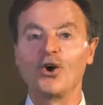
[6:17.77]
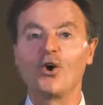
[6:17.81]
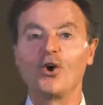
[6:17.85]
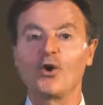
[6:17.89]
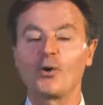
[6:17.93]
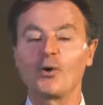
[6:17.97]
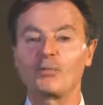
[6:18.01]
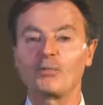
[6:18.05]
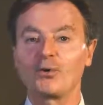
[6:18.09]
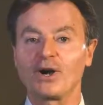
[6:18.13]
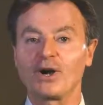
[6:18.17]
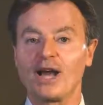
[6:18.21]

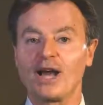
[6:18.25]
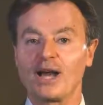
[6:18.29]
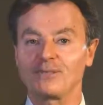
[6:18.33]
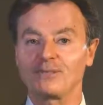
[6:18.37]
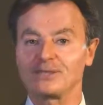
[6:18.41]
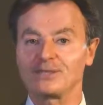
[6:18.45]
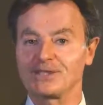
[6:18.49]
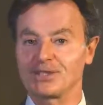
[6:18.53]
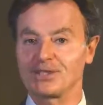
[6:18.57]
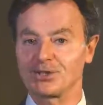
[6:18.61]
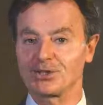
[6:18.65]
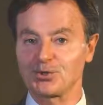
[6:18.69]
or
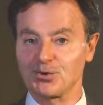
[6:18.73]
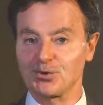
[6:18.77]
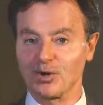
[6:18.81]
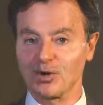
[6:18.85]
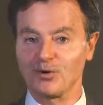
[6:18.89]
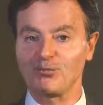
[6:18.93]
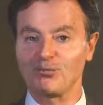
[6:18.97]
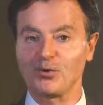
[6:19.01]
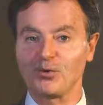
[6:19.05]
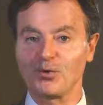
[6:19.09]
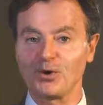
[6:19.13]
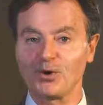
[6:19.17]
perhaps the
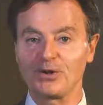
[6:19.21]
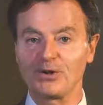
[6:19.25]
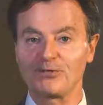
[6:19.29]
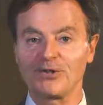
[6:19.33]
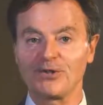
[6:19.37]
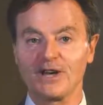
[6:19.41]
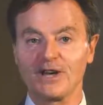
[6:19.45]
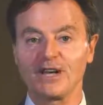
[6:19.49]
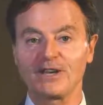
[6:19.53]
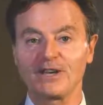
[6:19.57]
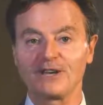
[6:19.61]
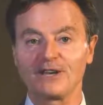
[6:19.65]

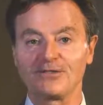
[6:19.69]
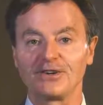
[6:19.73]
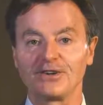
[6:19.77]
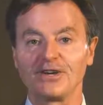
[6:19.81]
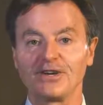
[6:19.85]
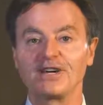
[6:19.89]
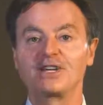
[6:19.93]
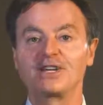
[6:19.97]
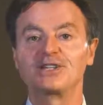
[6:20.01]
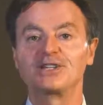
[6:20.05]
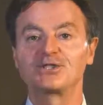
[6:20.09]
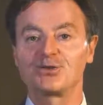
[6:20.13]
12.5
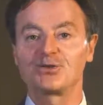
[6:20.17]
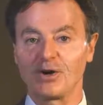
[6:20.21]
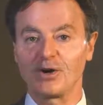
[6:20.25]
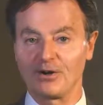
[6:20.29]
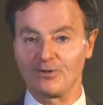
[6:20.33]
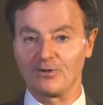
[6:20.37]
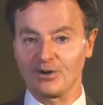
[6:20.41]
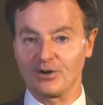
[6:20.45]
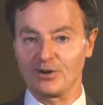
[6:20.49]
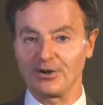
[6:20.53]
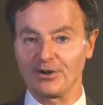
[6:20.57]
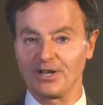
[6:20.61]

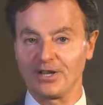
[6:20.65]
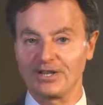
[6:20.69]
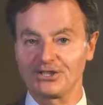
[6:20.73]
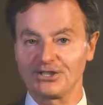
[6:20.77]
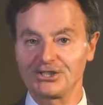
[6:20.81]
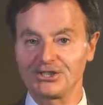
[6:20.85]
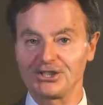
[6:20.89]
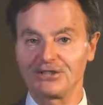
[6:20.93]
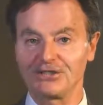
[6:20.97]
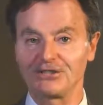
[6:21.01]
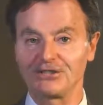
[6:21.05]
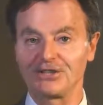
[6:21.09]
12-hour day
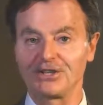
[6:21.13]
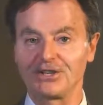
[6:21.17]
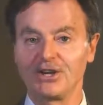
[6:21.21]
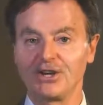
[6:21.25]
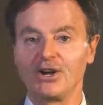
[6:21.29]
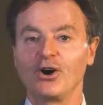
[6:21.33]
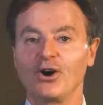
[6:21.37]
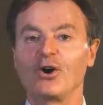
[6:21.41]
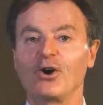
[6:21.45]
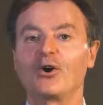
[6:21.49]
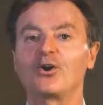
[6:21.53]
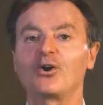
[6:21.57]
shift,
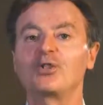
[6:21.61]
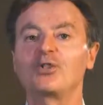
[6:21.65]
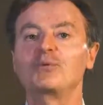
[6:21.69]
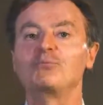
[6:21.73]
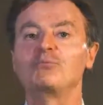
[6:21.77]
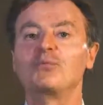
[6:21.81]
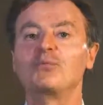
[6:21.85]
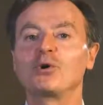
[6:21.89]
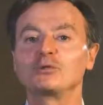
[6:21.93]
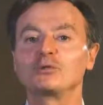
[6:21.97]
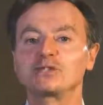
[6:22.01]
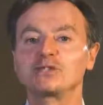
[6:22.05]
or the
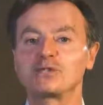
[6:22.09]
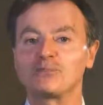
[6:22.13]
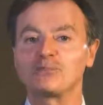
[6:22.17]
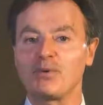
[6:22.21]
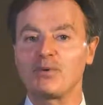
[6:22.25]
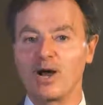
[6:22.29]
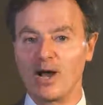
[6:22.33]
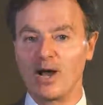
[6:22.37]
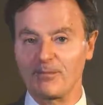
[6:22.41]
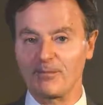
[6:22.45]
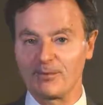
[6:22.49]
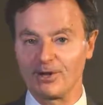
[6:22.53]
most
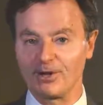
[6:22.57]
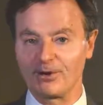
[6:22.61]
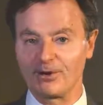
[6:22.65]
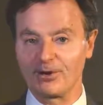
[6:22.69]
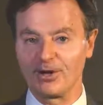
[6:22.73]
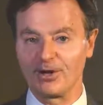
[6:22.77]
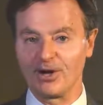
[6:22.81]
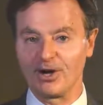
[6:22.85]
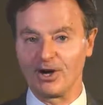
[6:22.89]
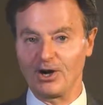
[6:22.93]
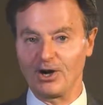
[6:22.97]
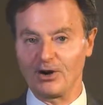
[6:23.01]

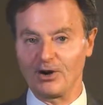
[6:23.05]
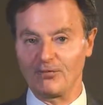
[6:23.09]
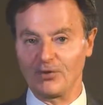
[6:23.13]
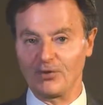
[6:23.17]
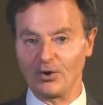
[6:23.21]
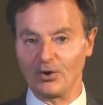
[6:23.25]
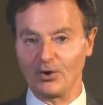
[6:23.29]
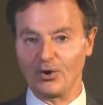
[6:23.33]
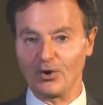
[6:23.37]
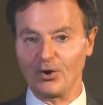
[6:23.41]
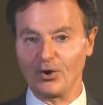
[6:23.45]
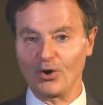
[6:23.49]
popular
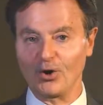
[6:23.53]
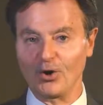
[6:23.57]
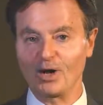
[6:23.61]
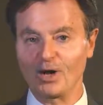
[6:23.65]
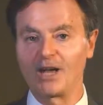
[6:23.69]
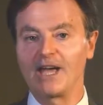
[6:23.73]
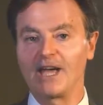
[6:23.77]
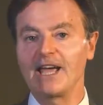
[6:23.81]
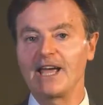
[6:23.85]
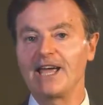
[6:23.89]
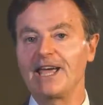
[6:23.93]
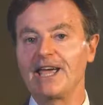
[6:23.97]
of all
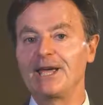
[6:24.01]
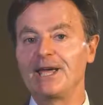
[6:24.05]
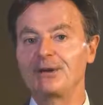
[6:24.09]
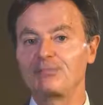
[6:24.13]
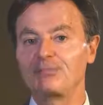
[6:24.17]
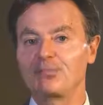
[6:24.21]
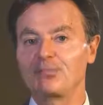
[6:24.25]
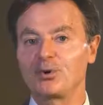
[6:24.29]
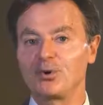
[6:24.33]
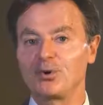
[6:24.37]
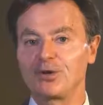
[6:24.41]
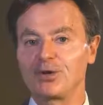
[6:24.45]

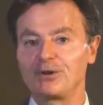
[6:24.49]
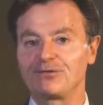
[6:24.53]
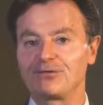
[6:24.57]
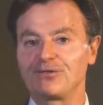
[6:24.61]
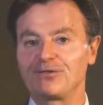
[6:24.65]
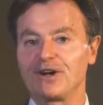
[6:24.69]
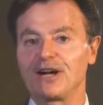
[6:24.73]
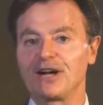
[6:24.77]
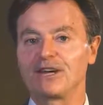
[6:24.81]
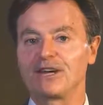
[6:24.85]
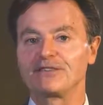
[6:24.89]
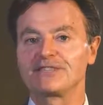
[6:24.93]
8.5
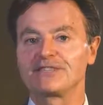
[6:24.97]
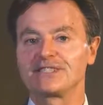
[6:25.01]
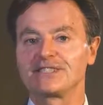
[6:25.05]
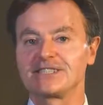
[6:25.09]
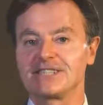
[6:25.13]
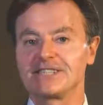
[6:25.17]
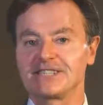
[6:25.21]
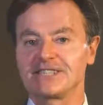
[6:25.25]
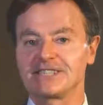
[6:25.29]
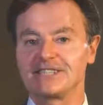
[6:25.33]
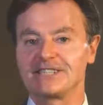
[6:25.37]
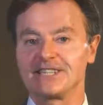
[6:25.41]

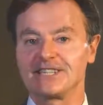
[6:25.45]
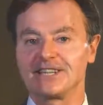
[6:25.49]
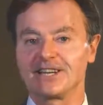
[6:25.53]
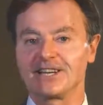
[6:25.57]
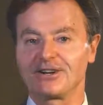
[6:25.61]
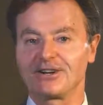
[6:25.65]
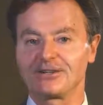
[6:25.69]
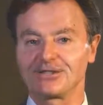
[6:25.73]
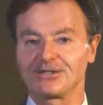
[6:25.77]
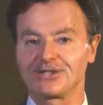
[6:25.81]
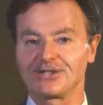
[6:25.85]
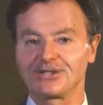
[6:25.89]

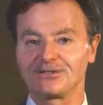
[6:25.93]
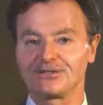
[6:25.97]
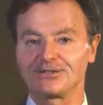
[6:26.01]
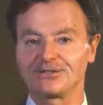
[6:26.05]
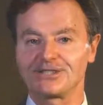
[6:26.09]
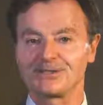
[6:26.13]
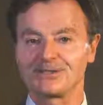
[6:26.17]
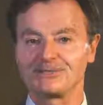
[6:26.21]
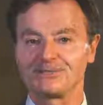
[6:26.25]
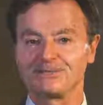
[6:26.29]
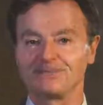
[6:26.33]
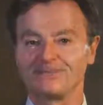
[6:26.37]
16-hour
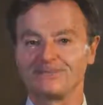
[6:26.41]
shifts.